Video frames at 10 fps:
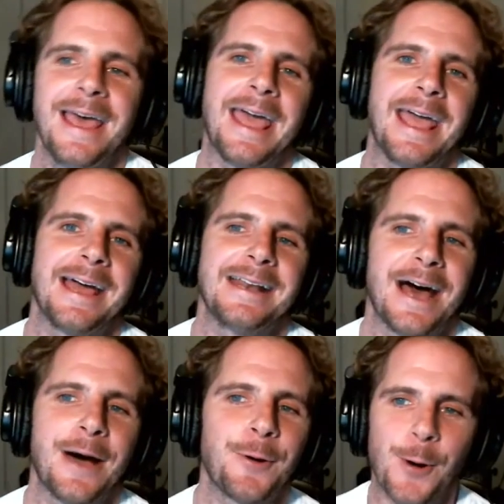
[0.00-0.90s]
and
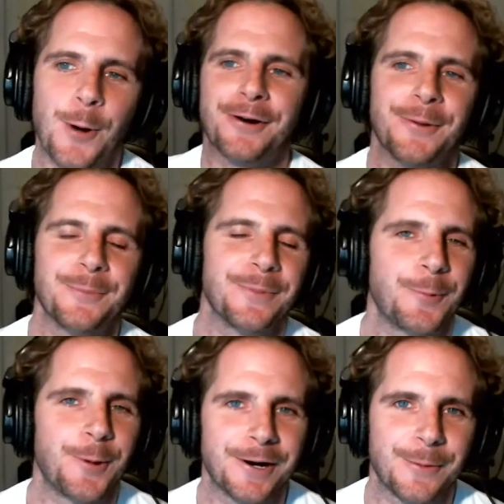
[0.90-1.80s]
i want to welcome
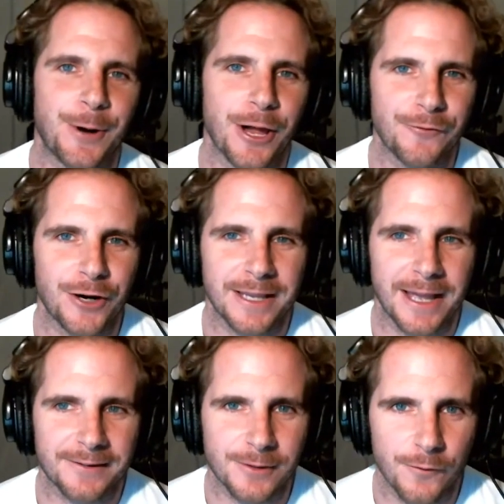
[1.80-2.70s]
welcome all of our
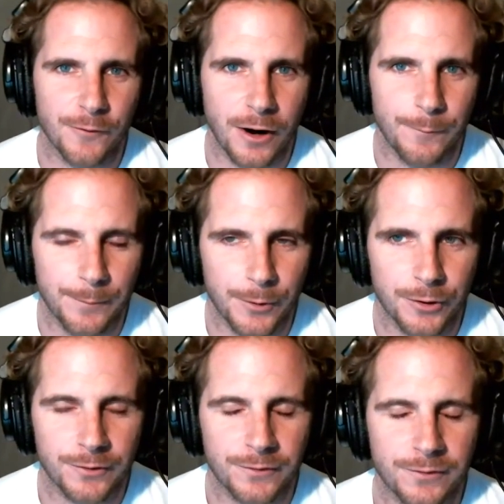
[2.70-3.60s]
guests all of our
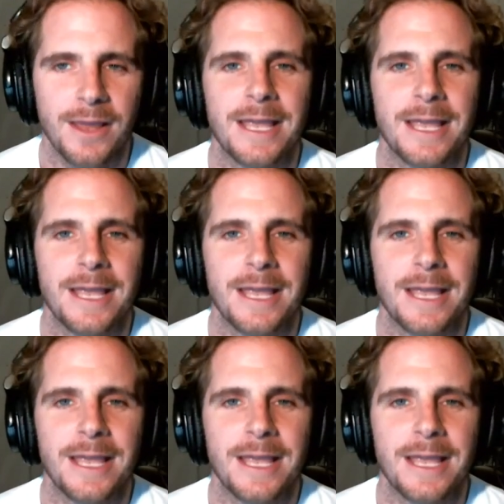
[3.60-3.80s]
members